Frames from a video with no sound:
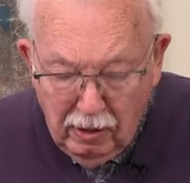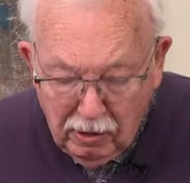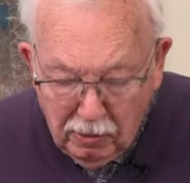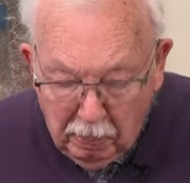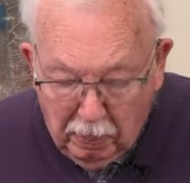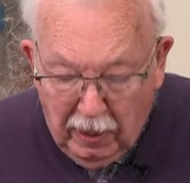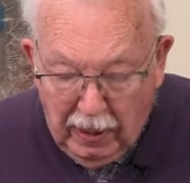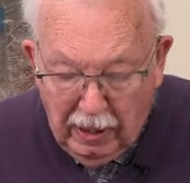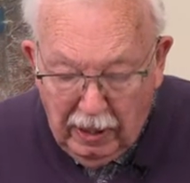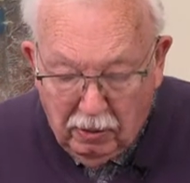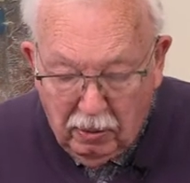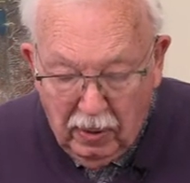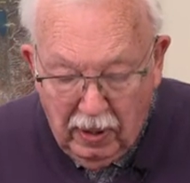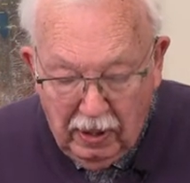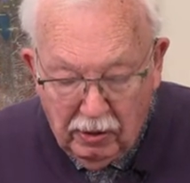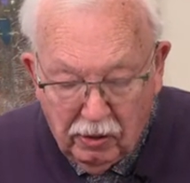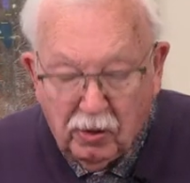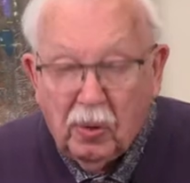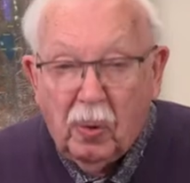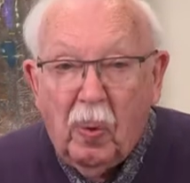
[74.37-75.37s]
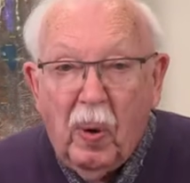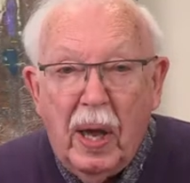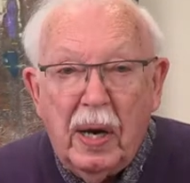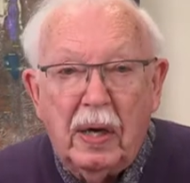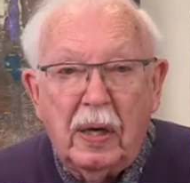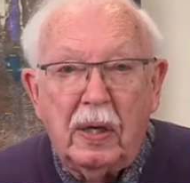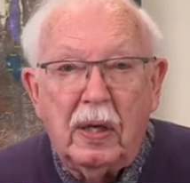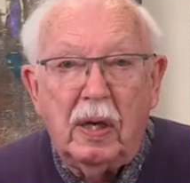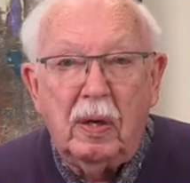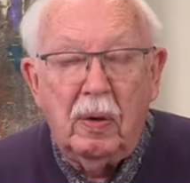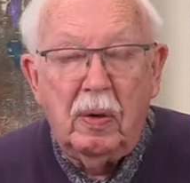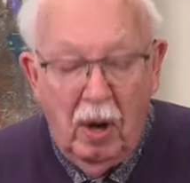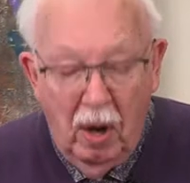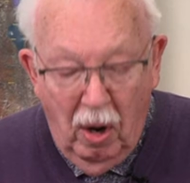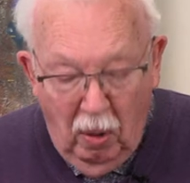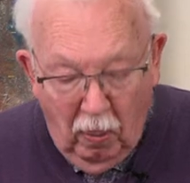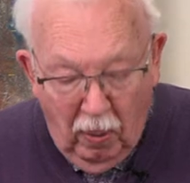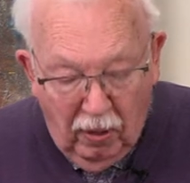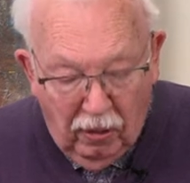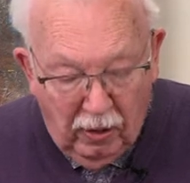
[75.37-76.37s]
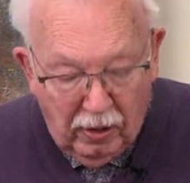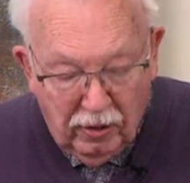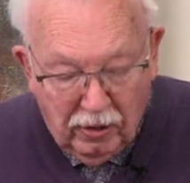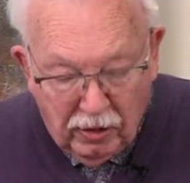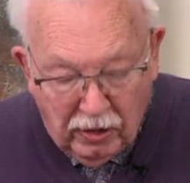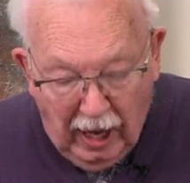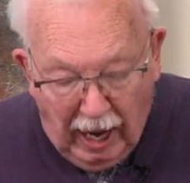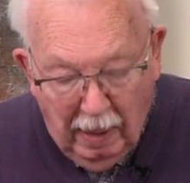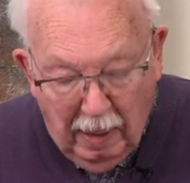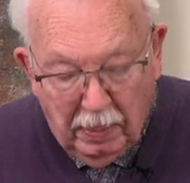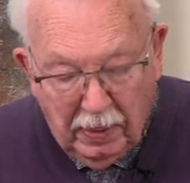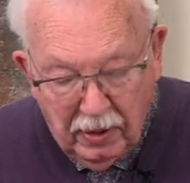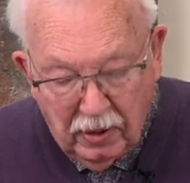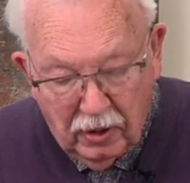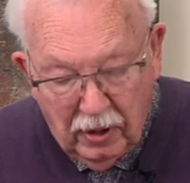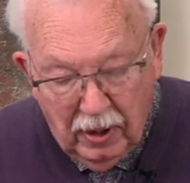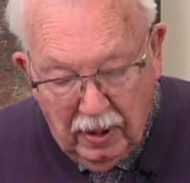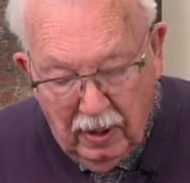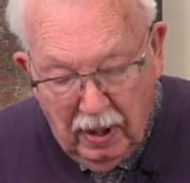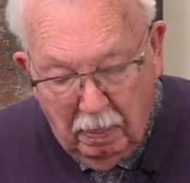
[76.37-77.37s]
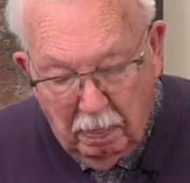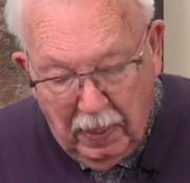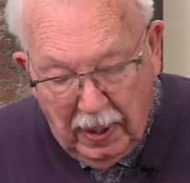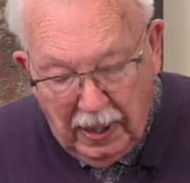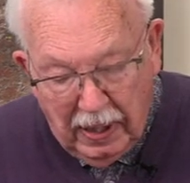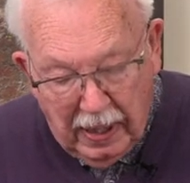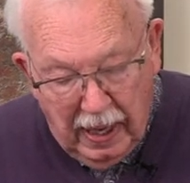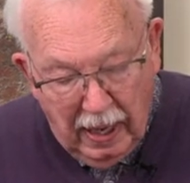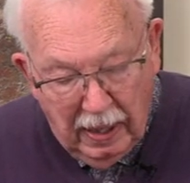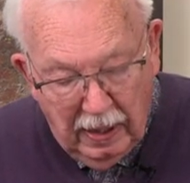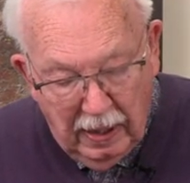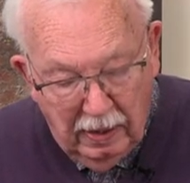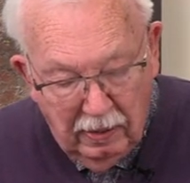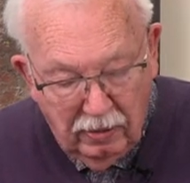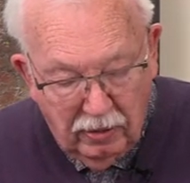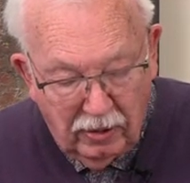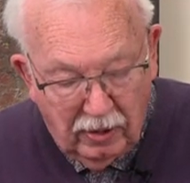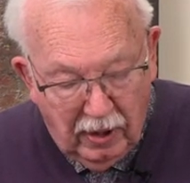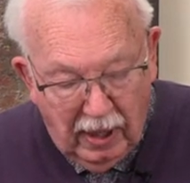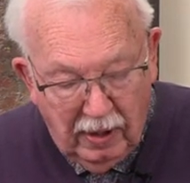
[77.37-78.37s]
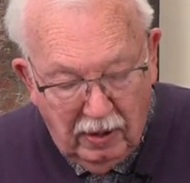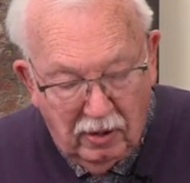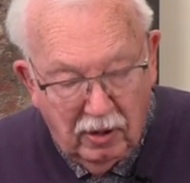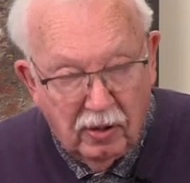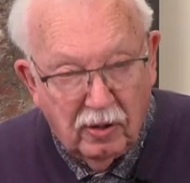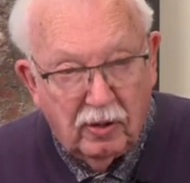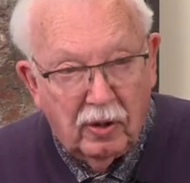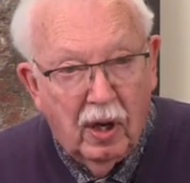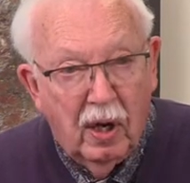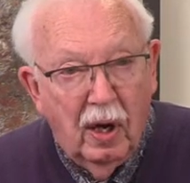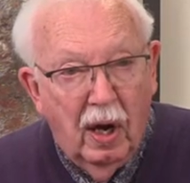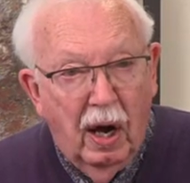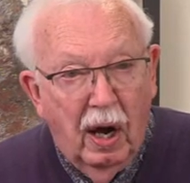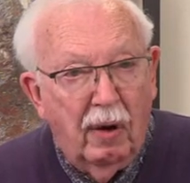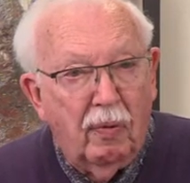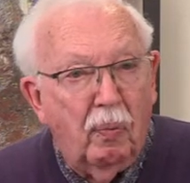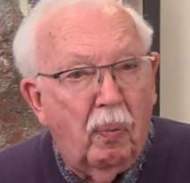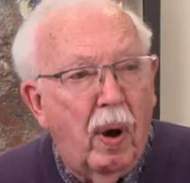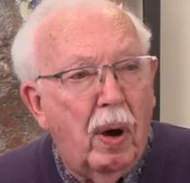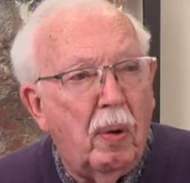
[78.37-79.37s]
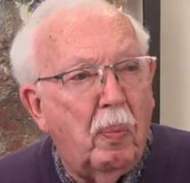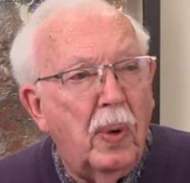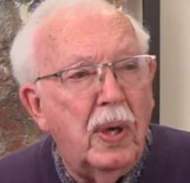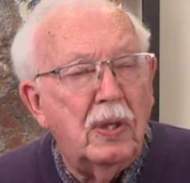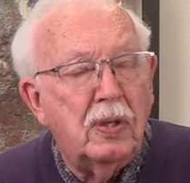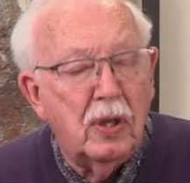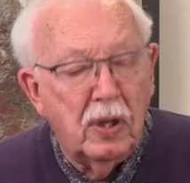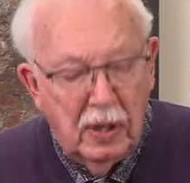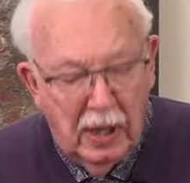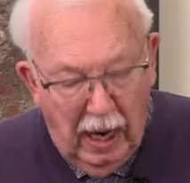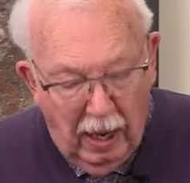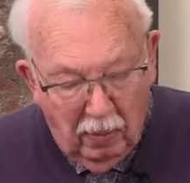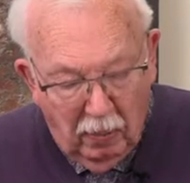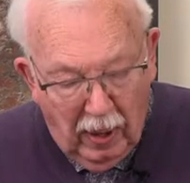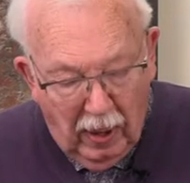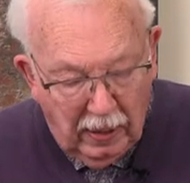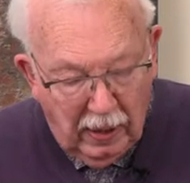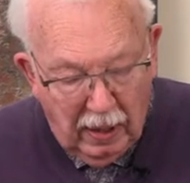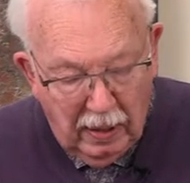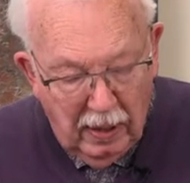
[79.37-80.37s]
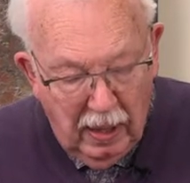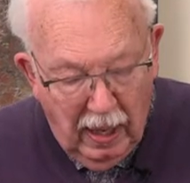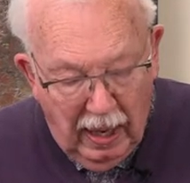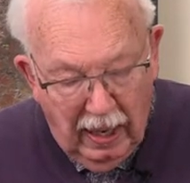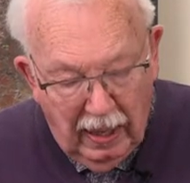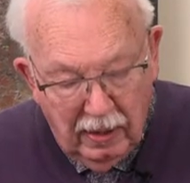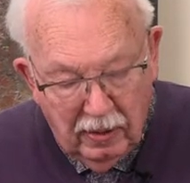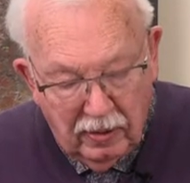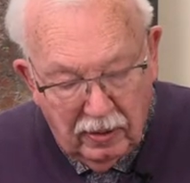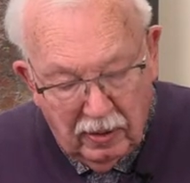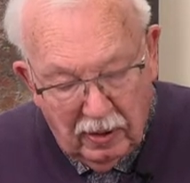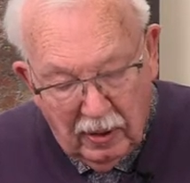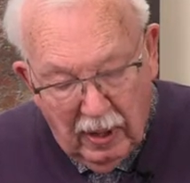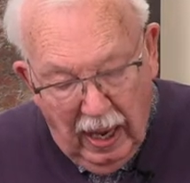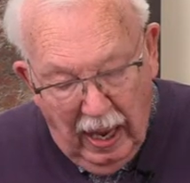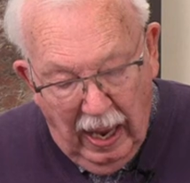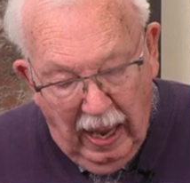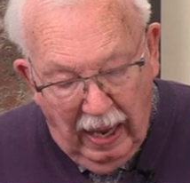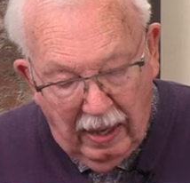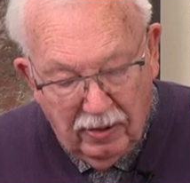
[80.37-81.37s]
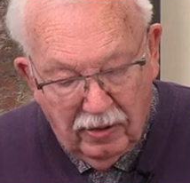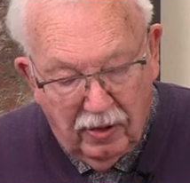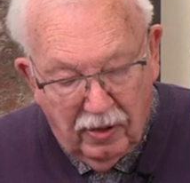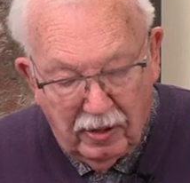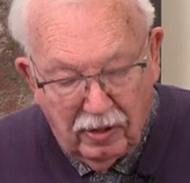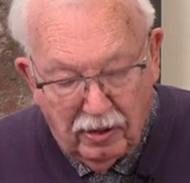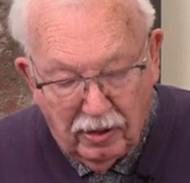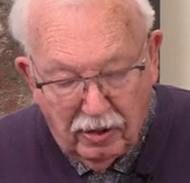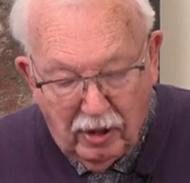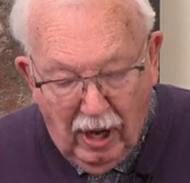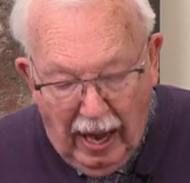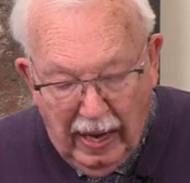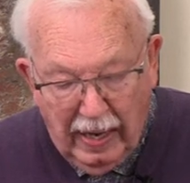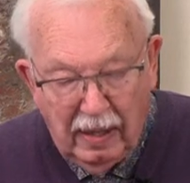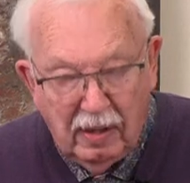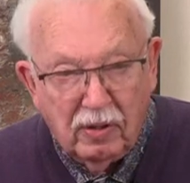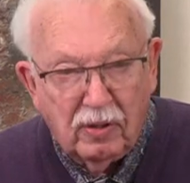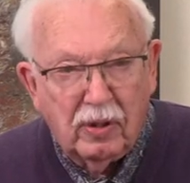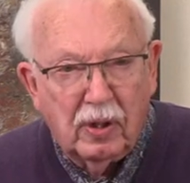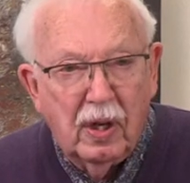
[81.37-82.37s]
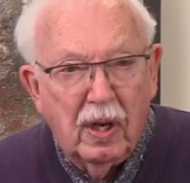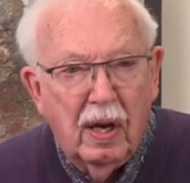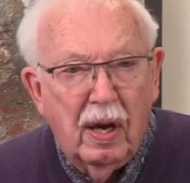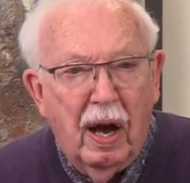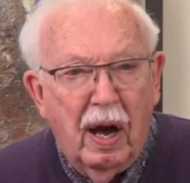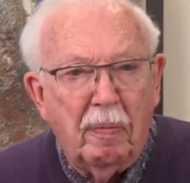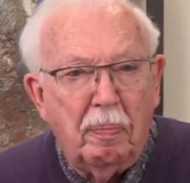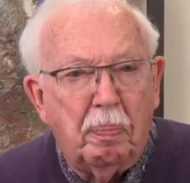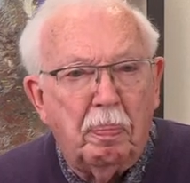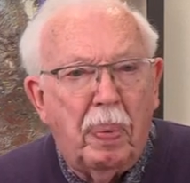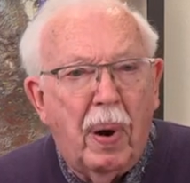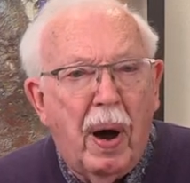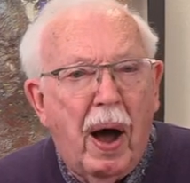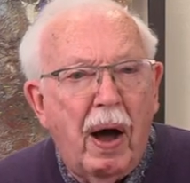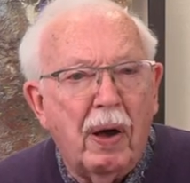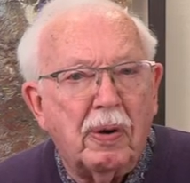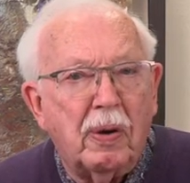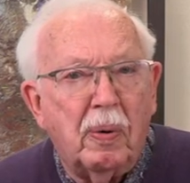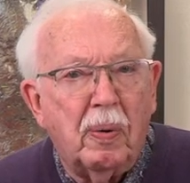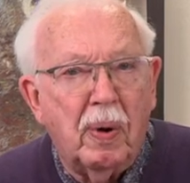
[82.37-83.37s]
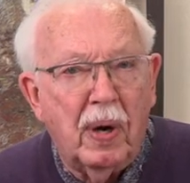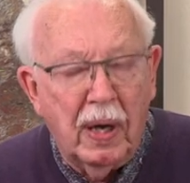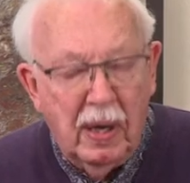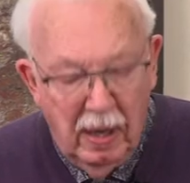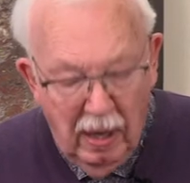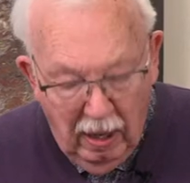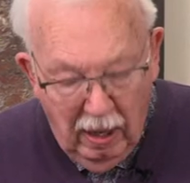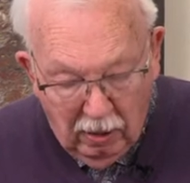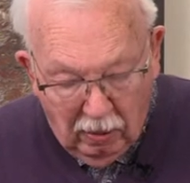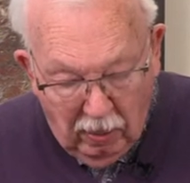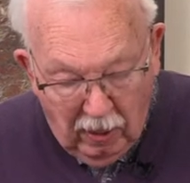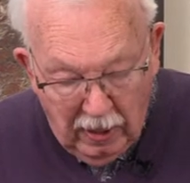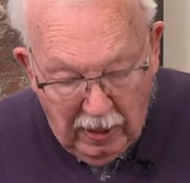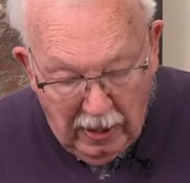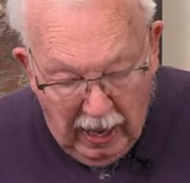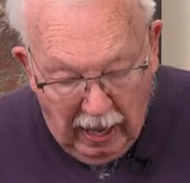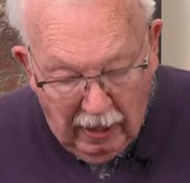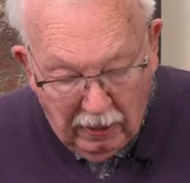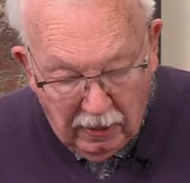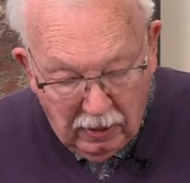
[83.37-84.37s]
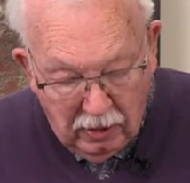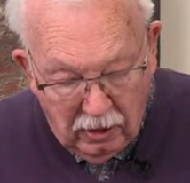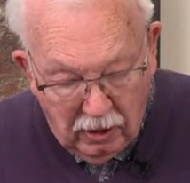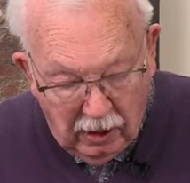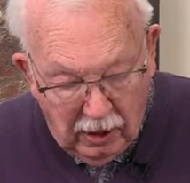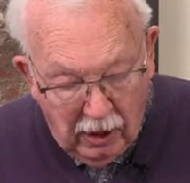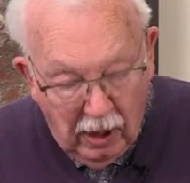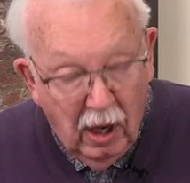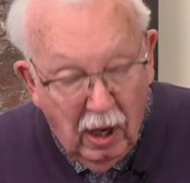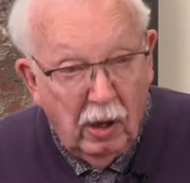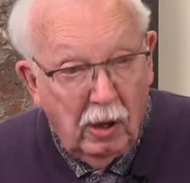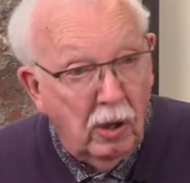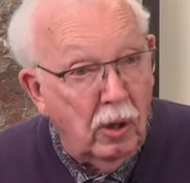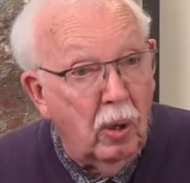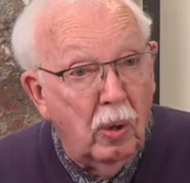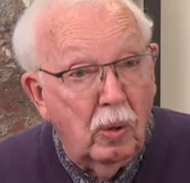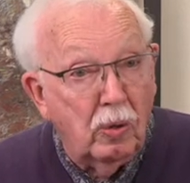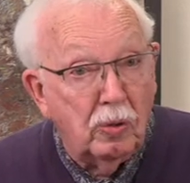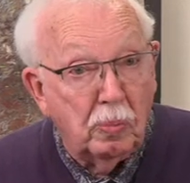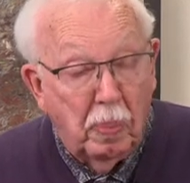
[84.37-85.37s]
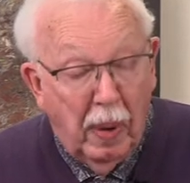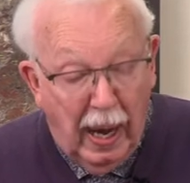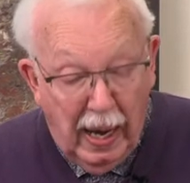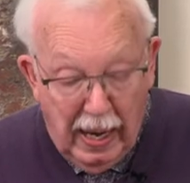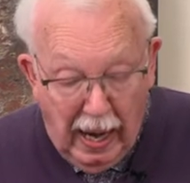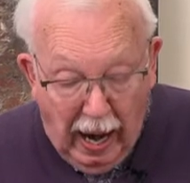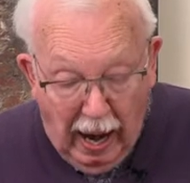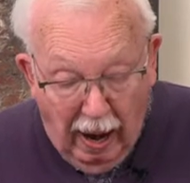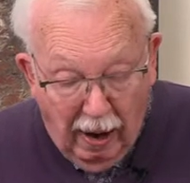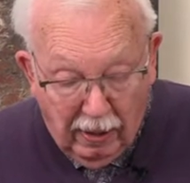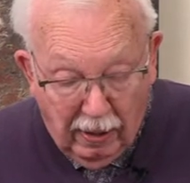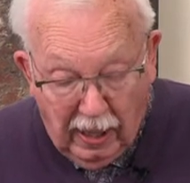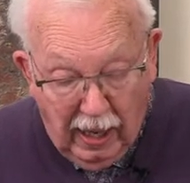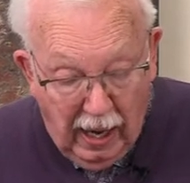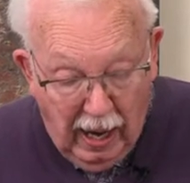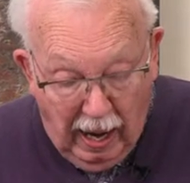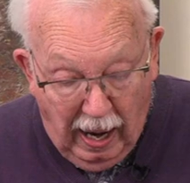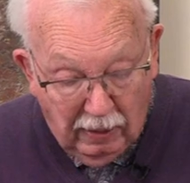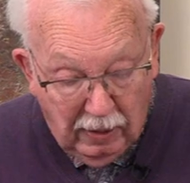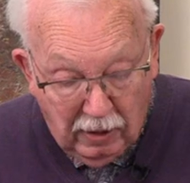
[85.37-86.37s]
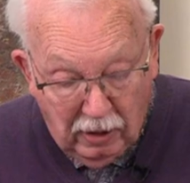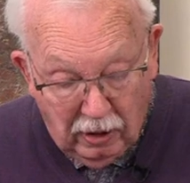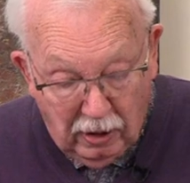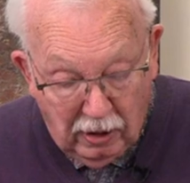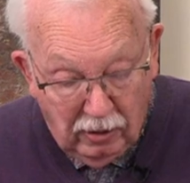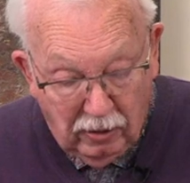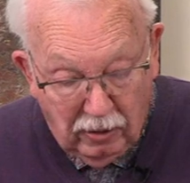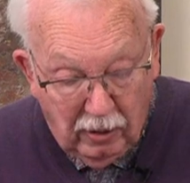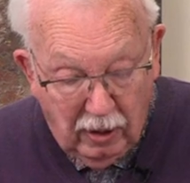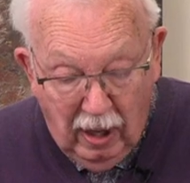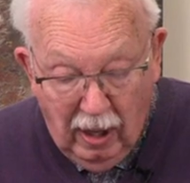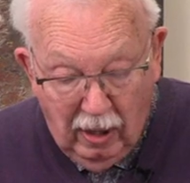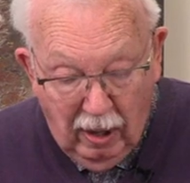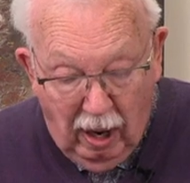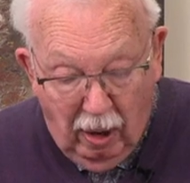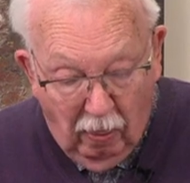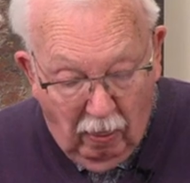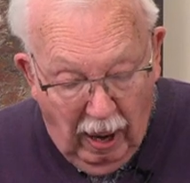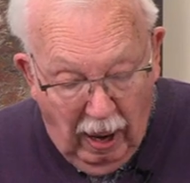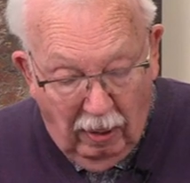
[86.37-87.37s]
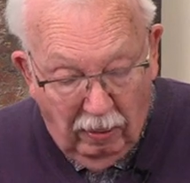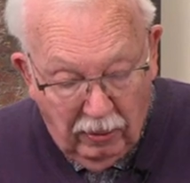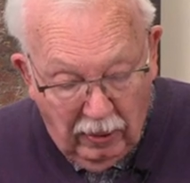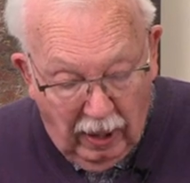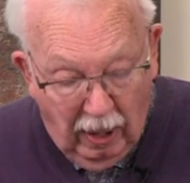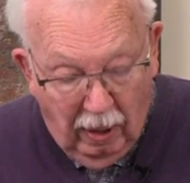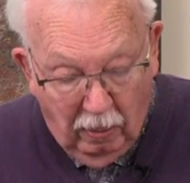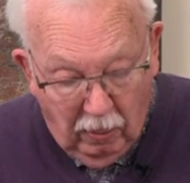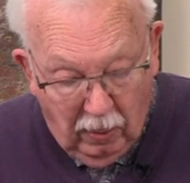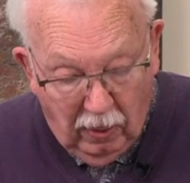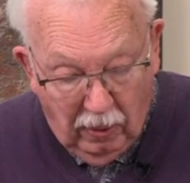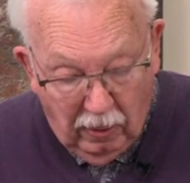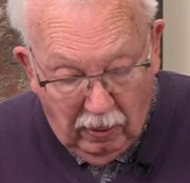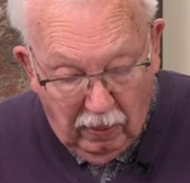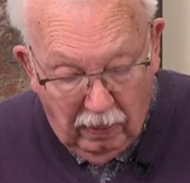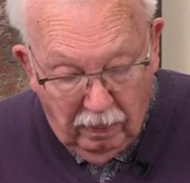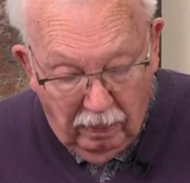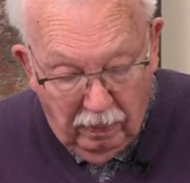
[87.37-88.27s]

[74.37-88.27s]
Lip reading: Petrie is credited with establishing the beginning stages of what we today recognize as the science of pottery chronology, used by archaeologists around our world.